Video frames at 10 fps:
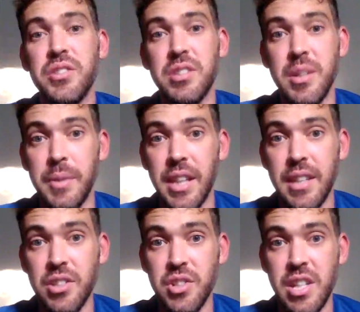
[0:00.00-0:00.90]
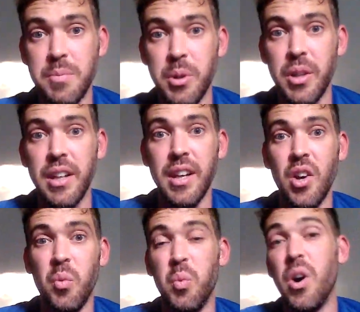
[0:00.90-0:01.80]
stimulate the G-spot
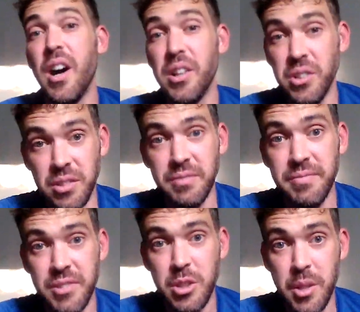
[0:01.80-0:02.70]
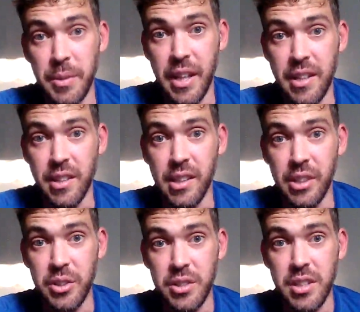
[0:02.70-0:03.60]
while stimulating the
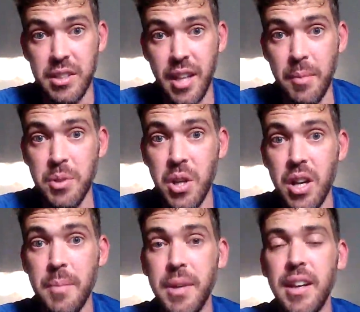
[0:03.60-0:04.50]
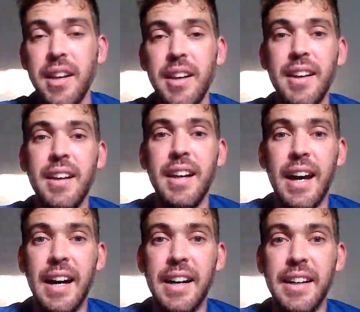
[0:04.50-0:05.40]
clitoris at the same time,
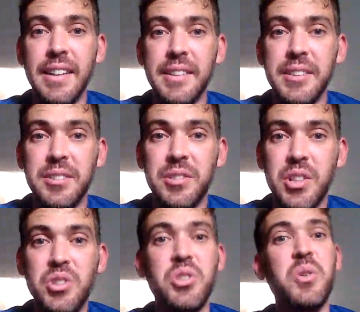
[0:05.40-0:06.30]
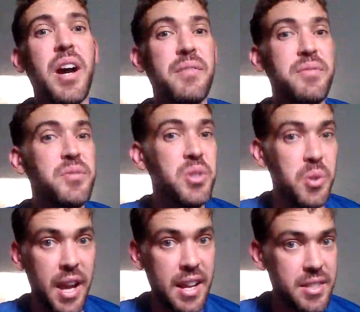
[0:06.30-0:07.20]
because you do have two
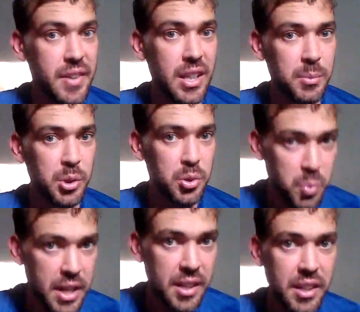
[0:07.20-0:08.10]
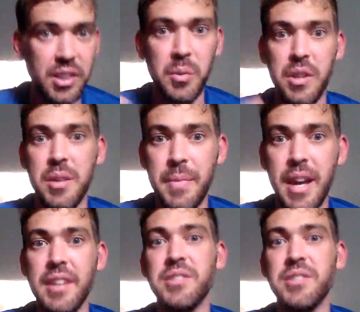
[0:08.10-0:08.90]
hands available as well, along with your mouth.